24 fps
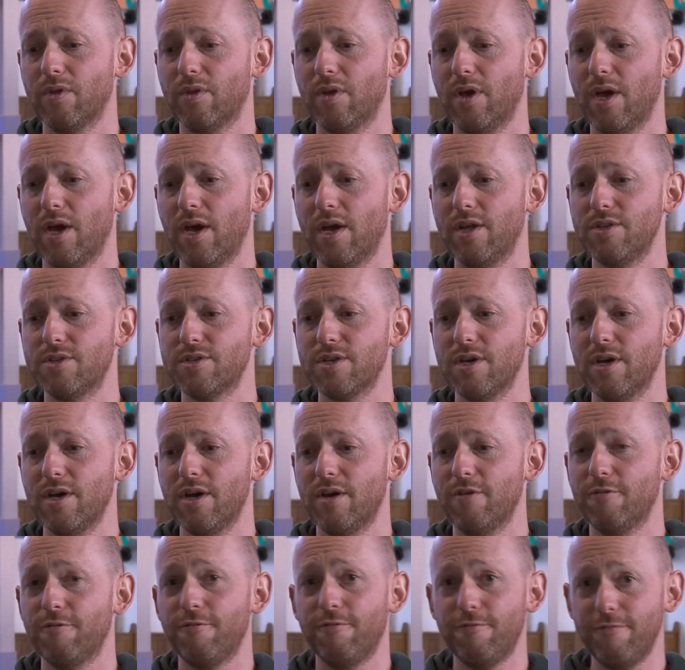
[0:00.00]
And
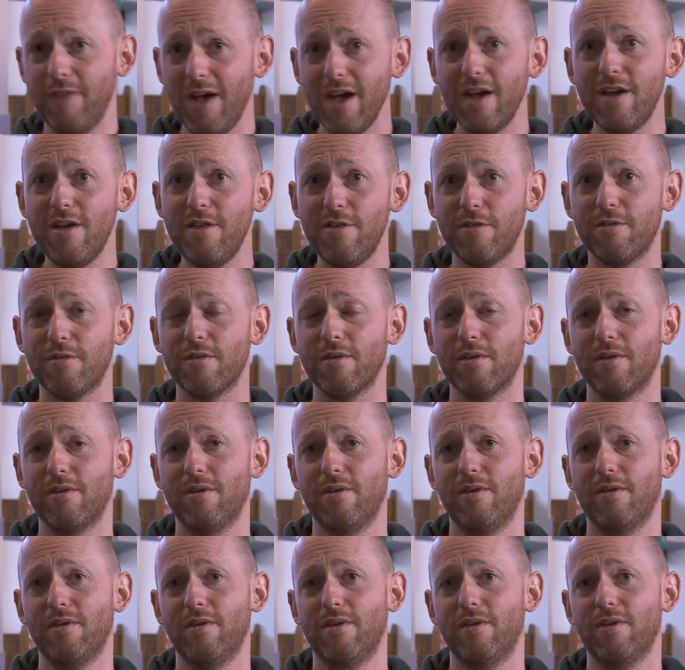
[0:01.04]
faith
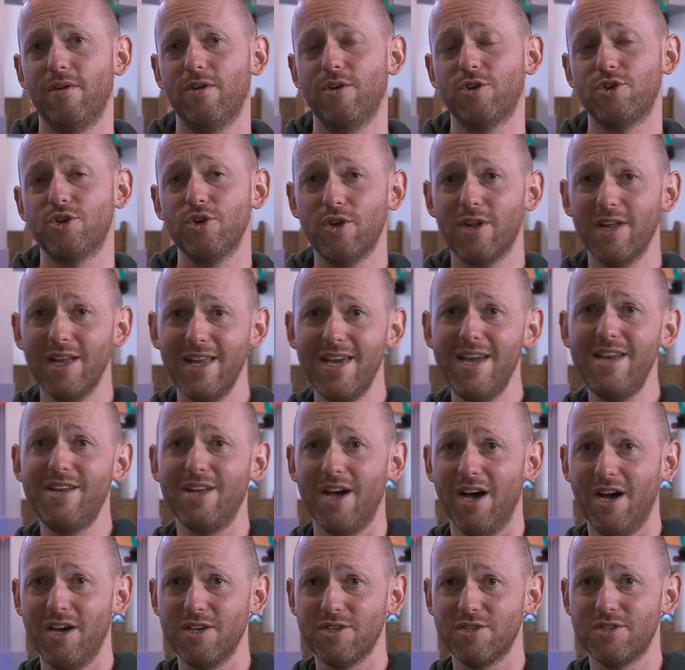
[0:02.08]
should lead
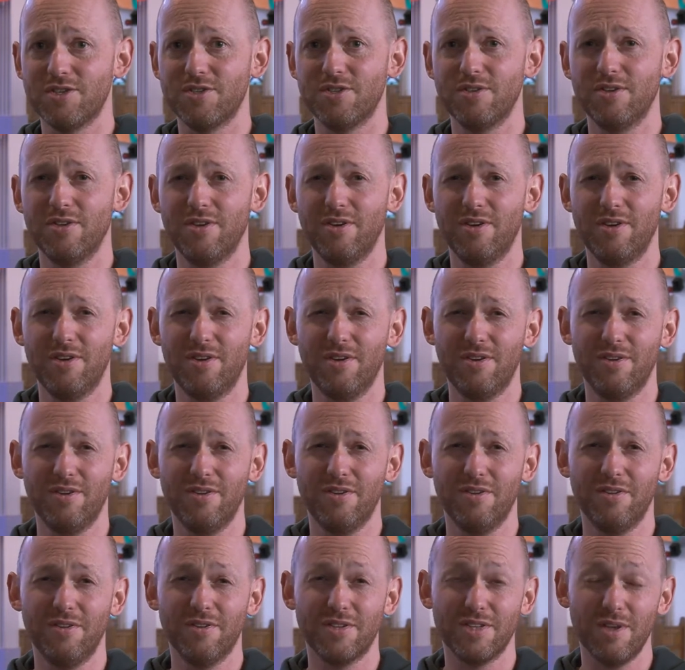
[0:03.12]
us
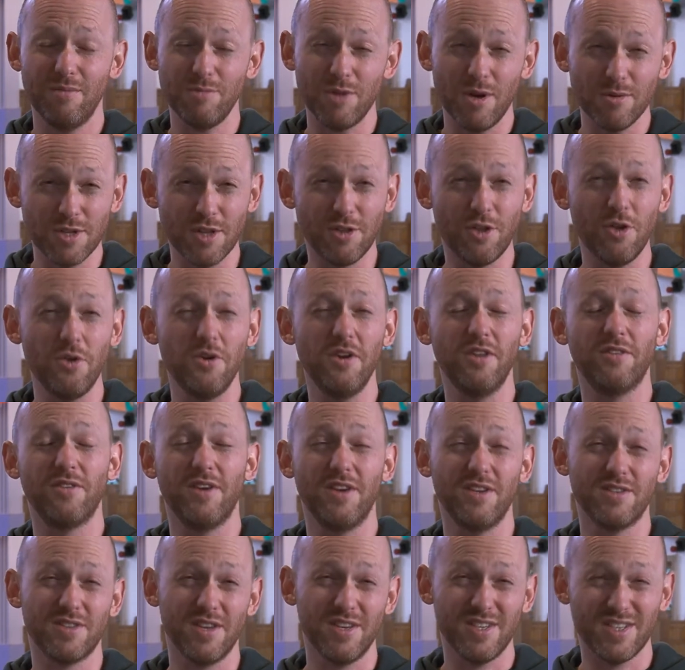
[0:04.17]
sometimes to doing
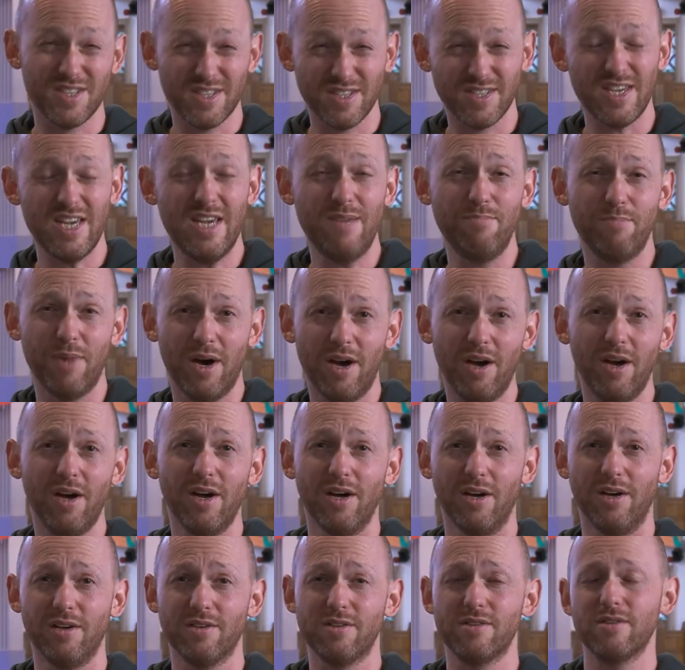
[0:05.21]
things that seem
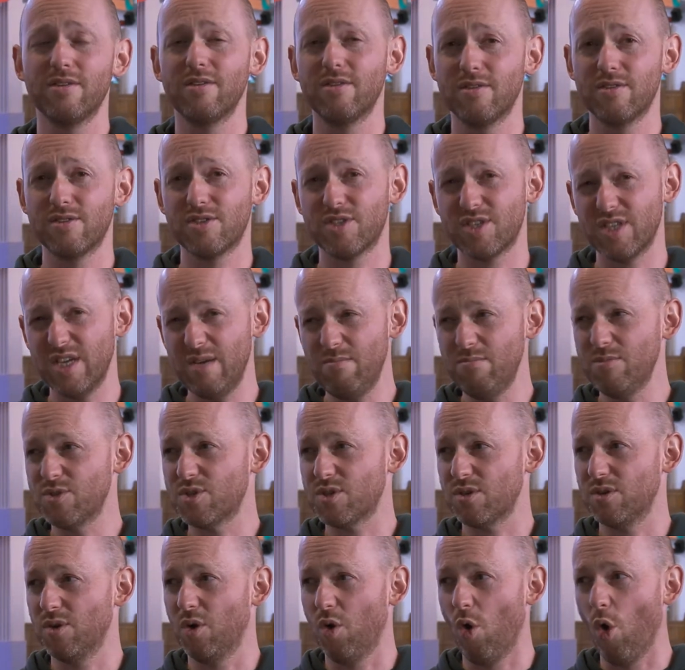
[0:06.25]
hard,
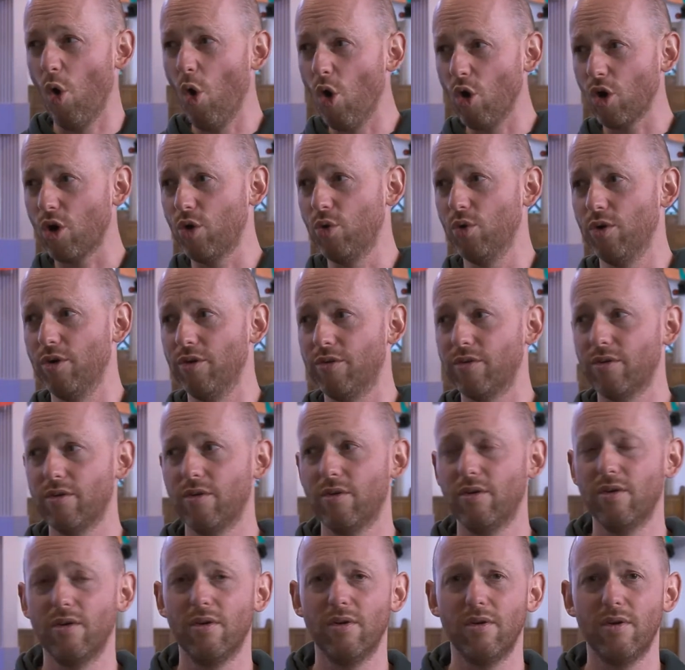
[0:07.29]
seems awkward.
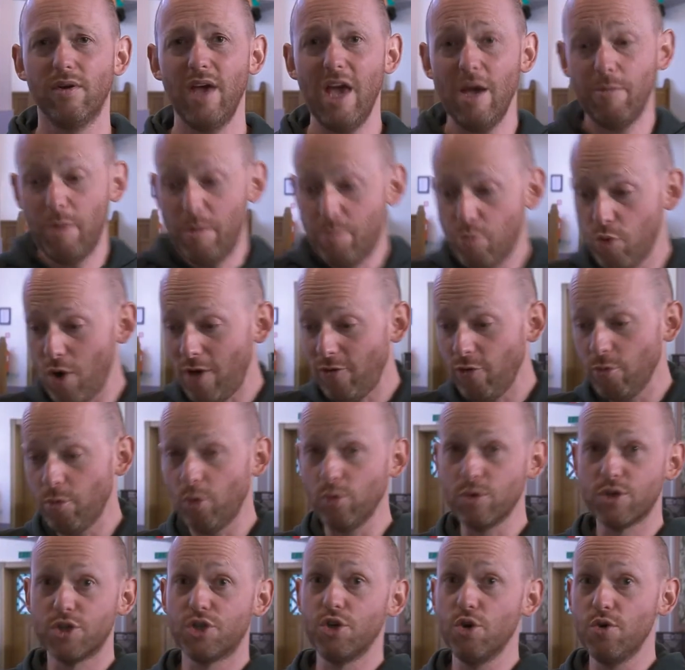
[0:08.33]
It'd be preferable
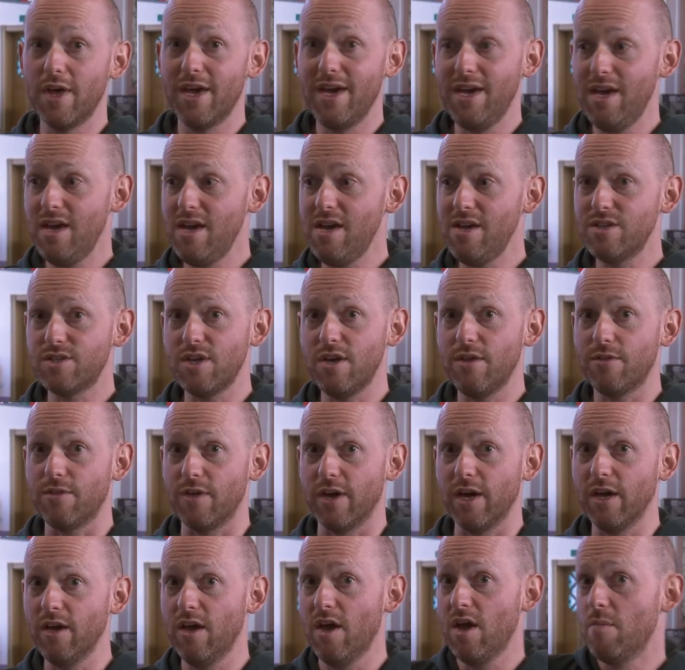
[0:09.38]
to do the easy
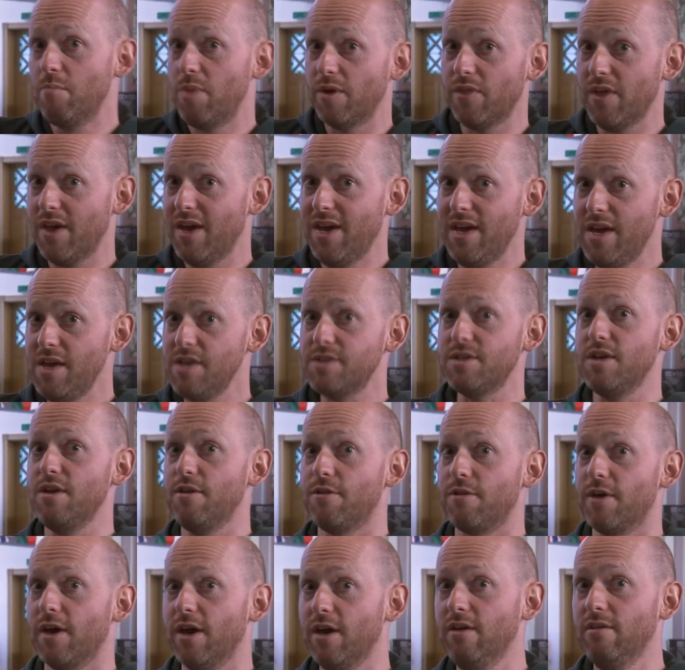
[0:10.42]
thing, but the easy
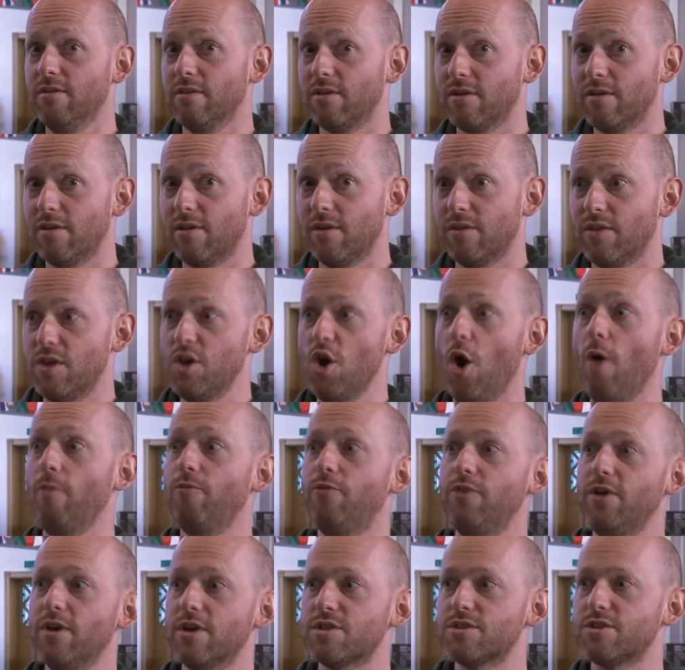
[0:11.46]
thing the
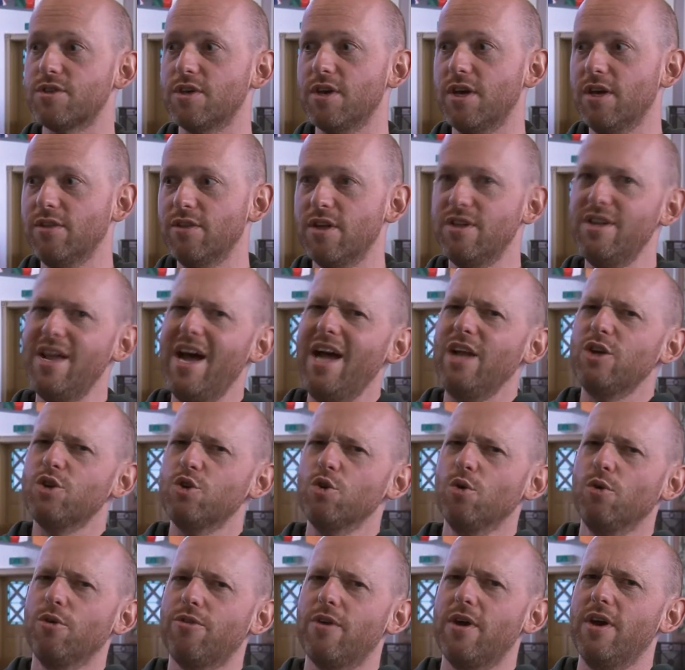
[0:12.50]
obvious thing, the
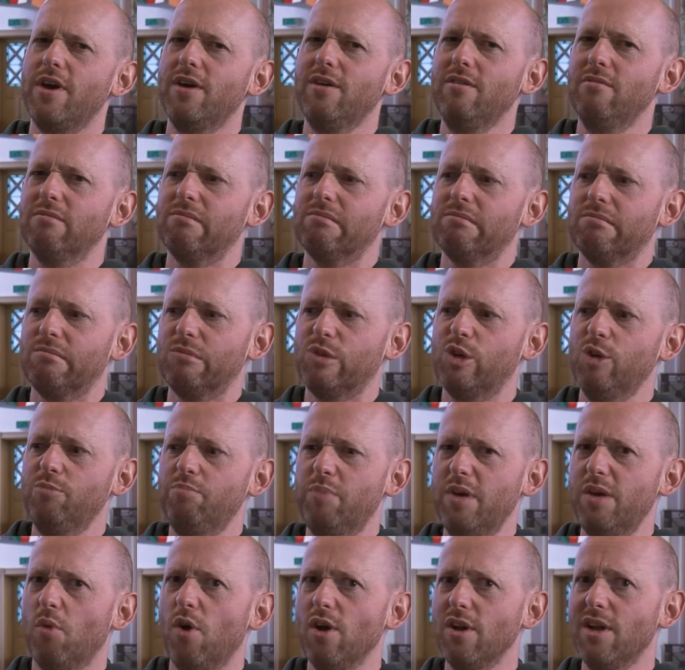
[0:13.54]
natural thing, could
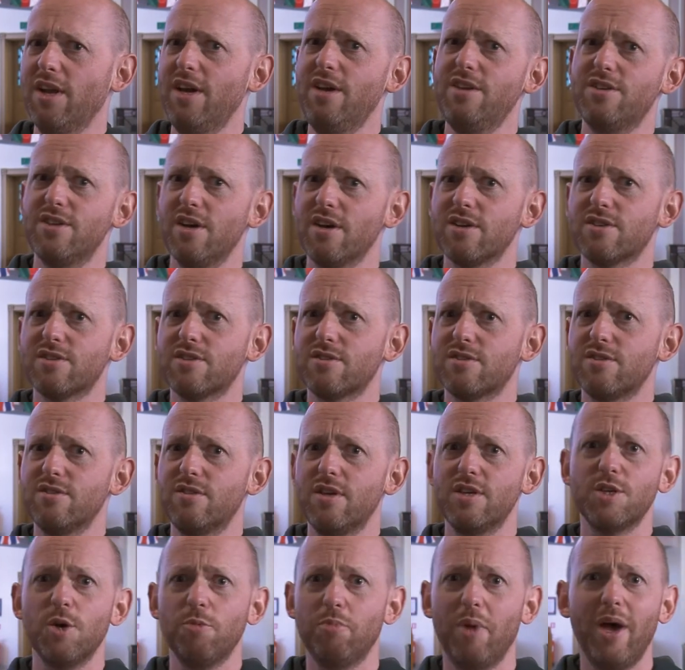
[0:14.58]
be what leads us to
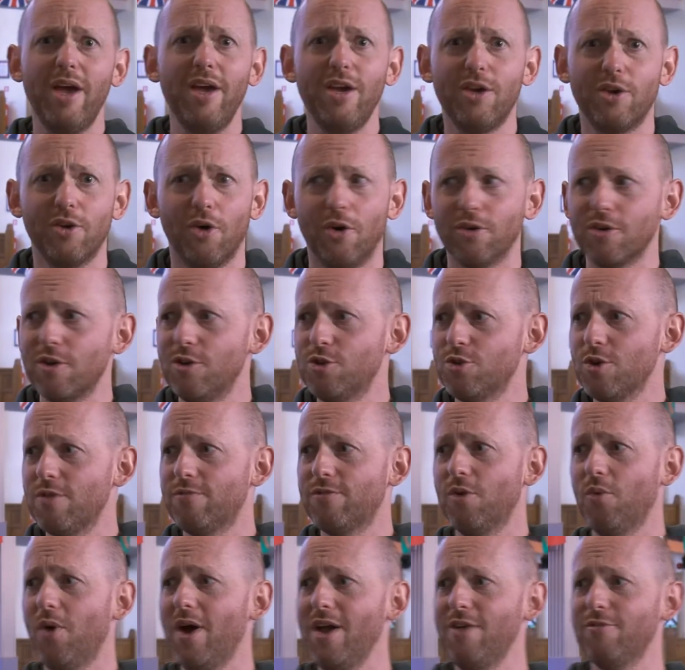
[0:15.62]
disobey God and
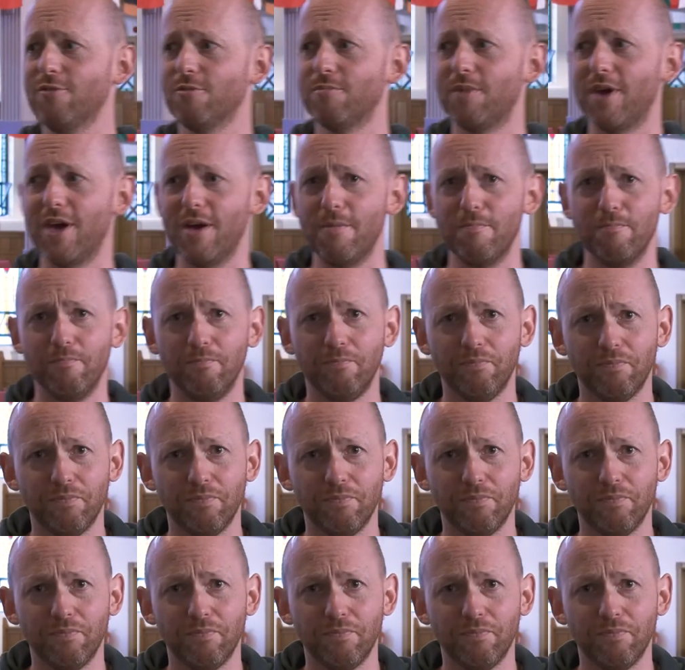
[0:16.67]
drift away from him.